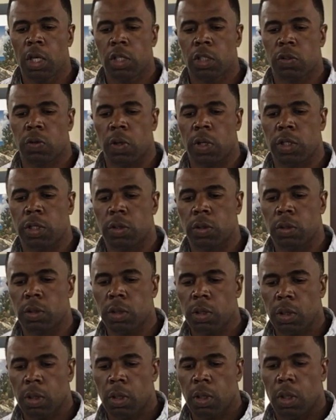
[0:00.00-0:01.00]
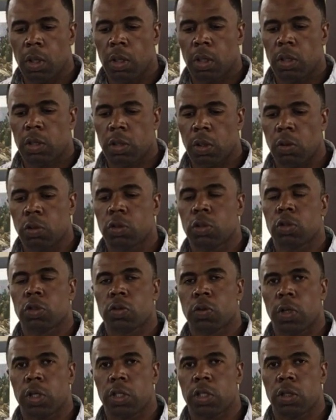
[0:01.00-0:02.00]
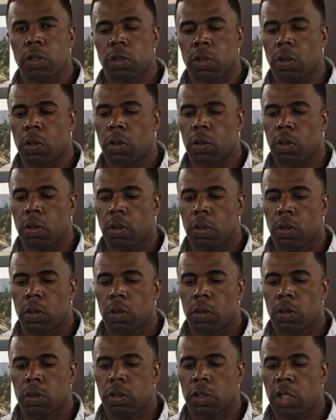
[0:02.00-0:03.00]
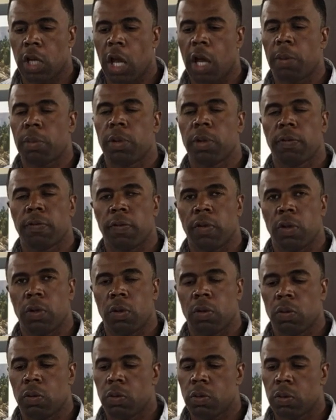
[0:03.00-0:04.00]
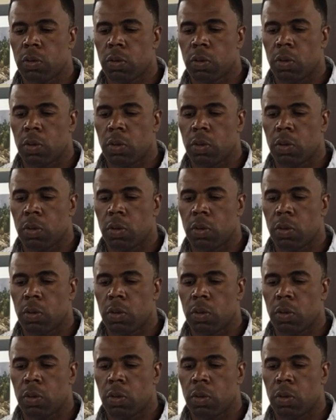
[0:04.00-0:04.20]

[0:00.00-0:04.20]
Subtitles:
Social stressors are job interviews,